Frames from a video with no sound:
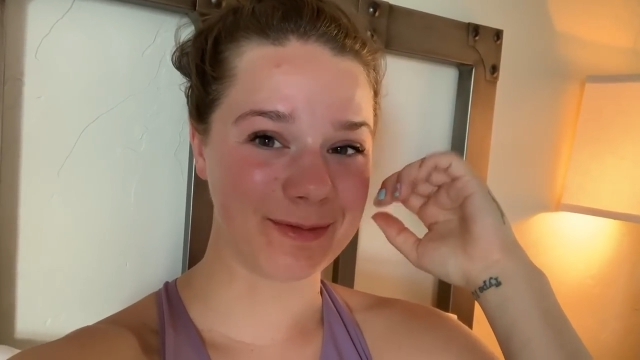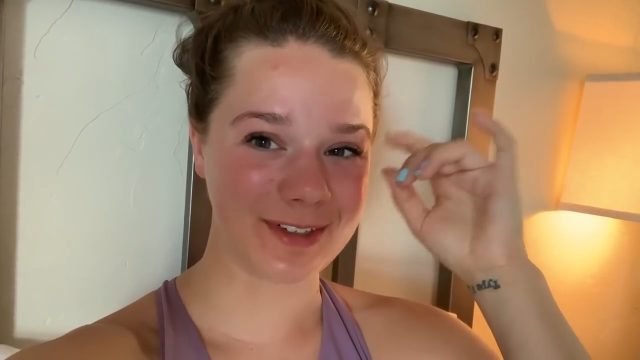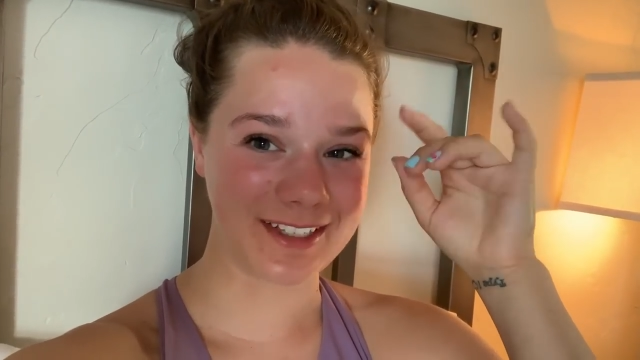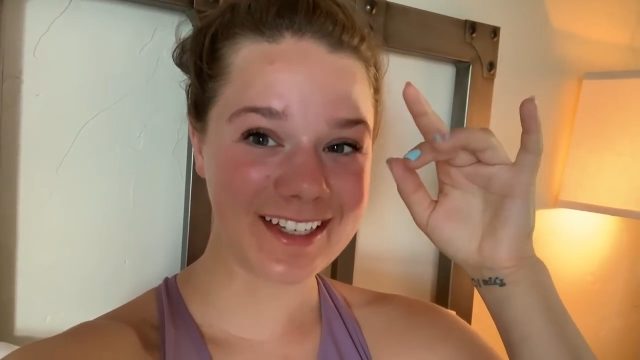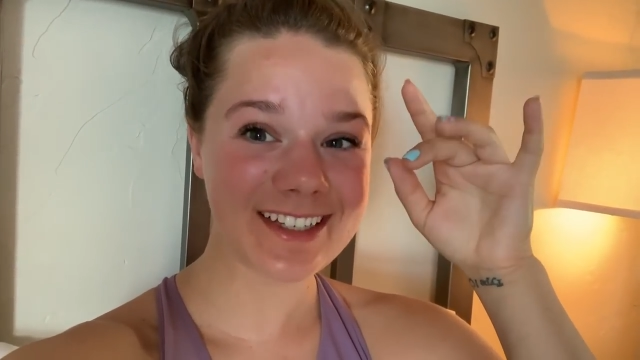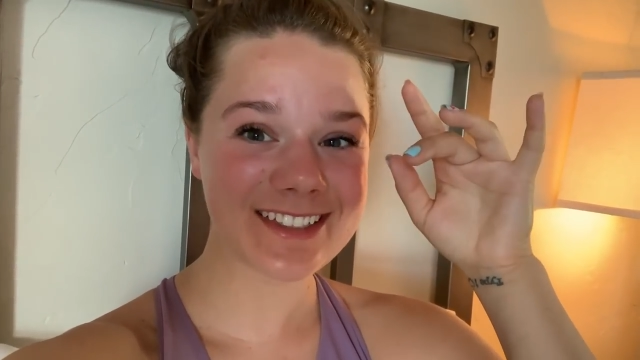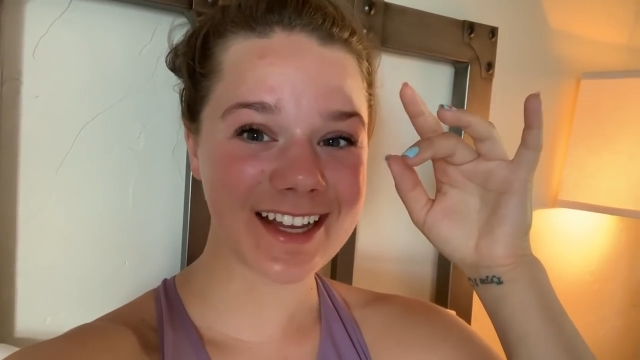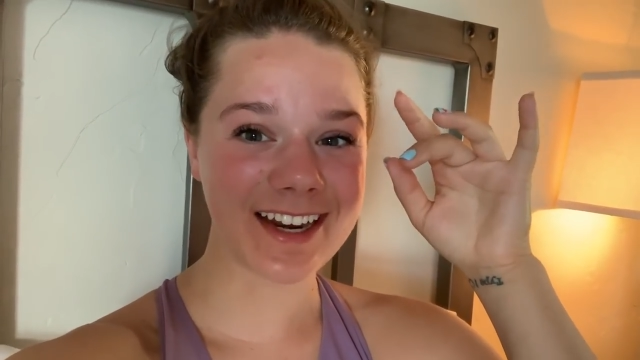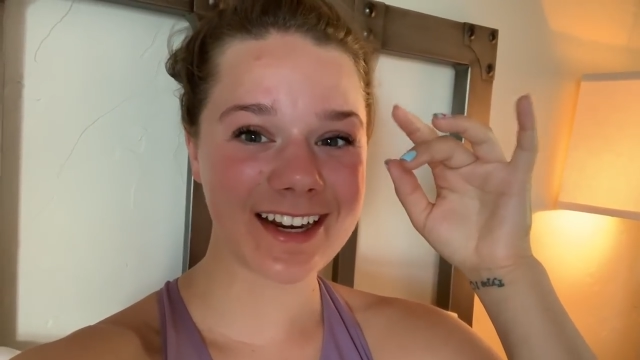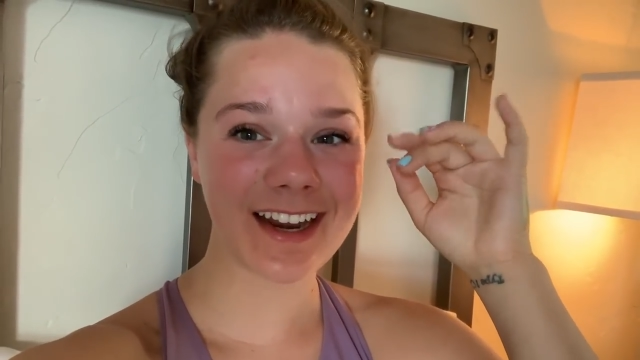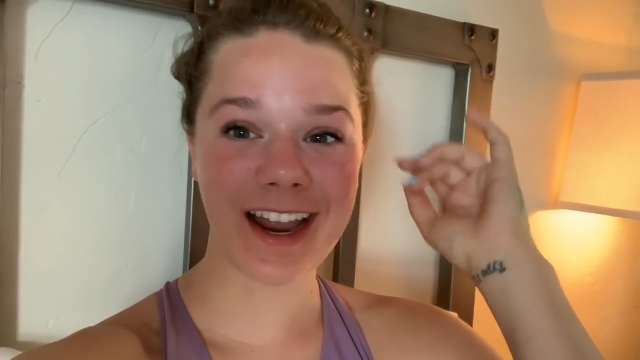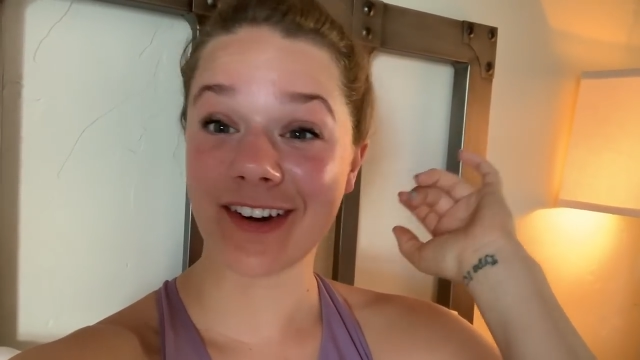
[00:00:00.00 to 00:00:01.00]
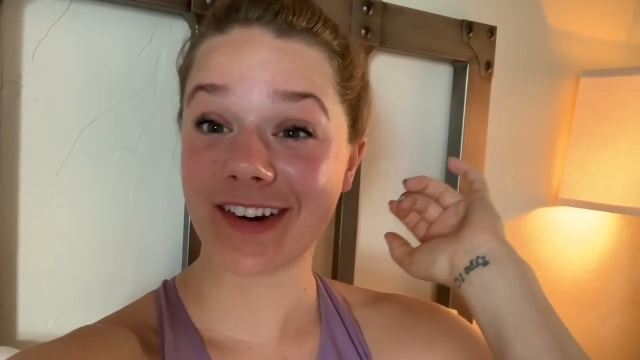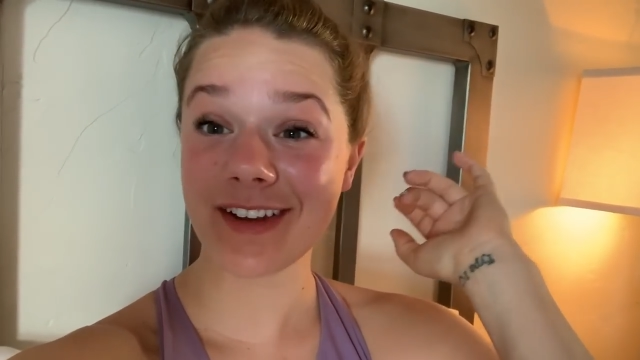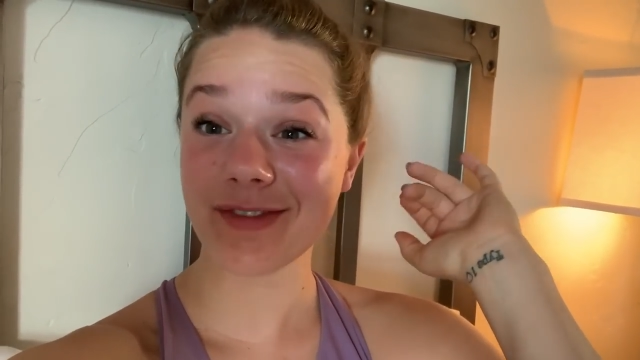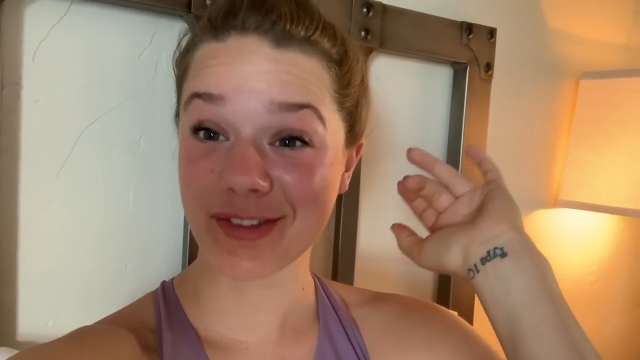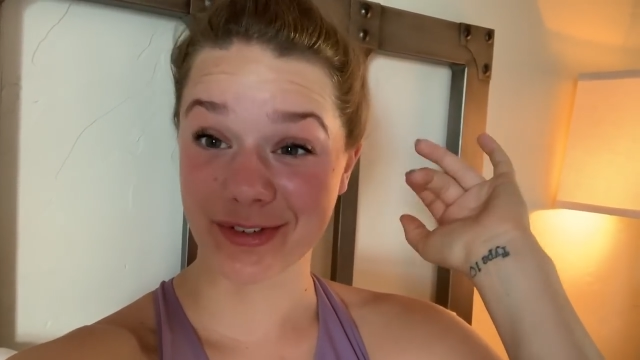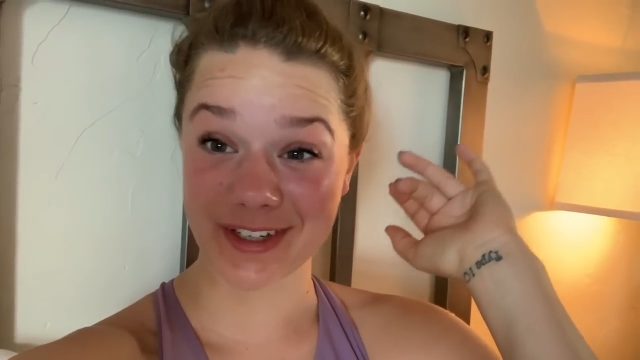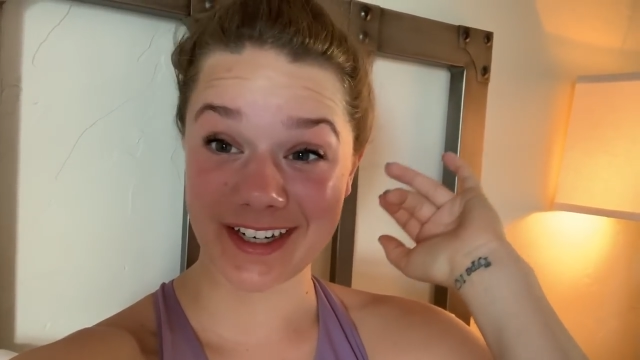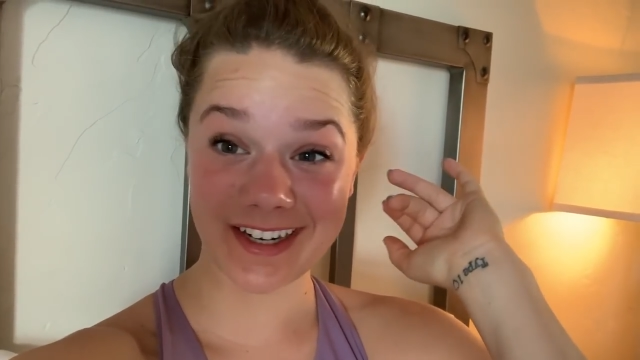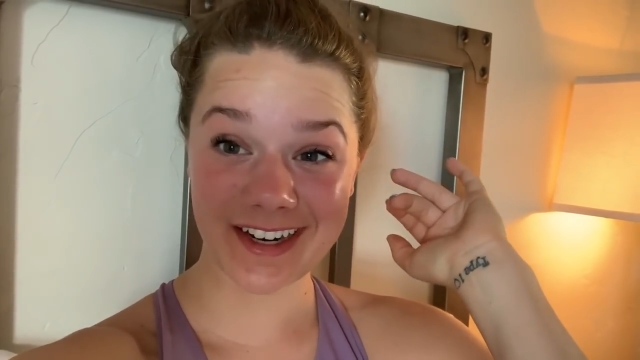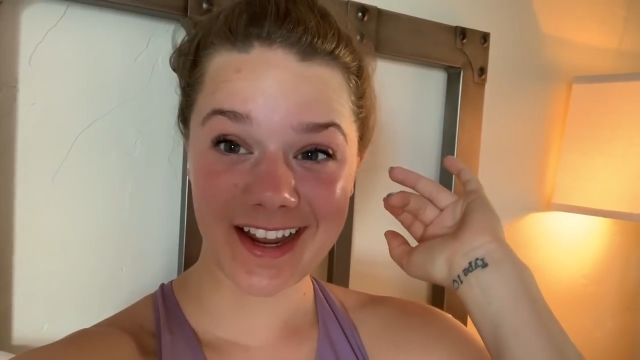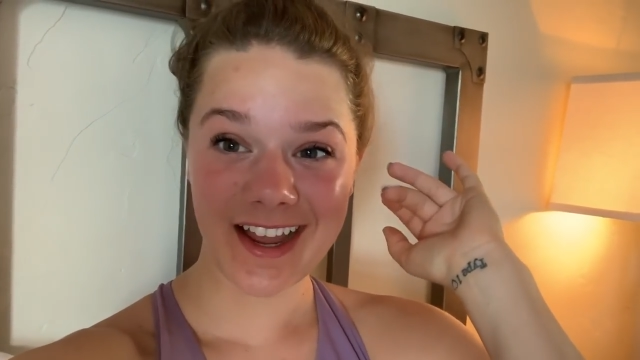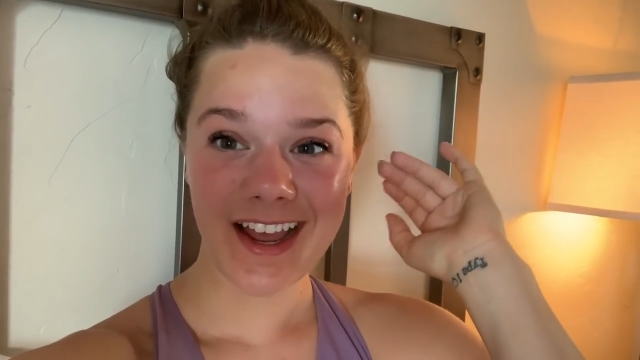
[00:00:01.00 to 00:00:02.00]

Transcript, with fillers: I'm really excited. I already have 3